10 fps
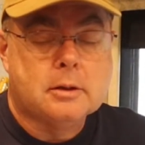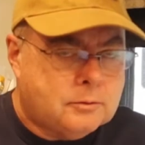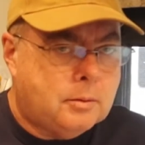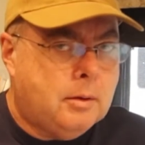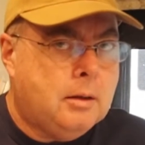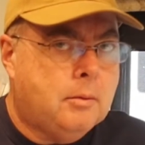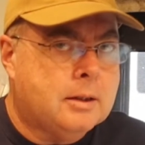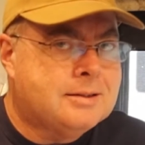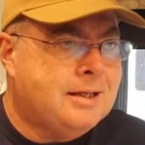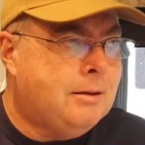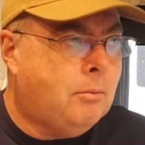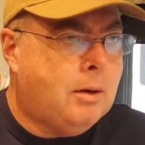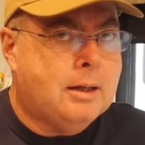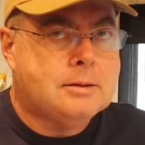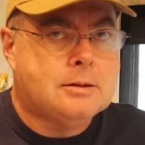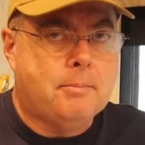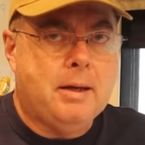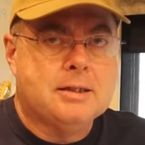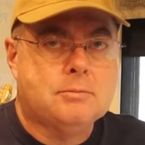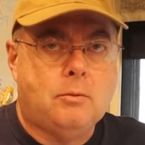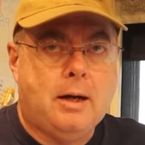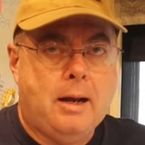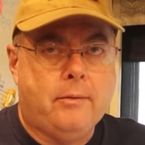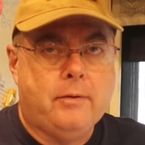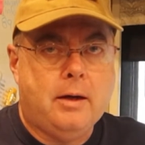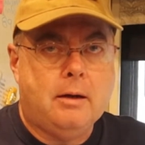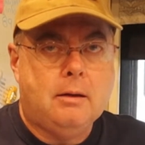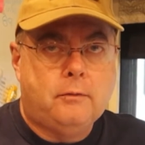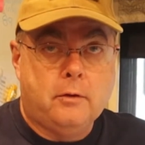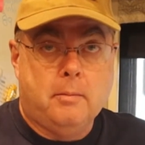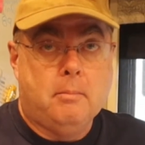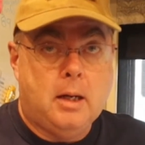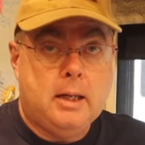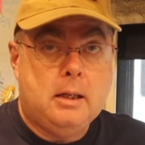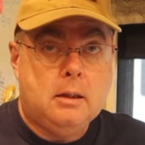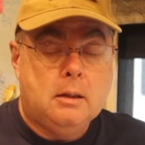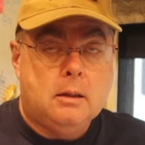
Because we really want to see what's the best one out there for the money.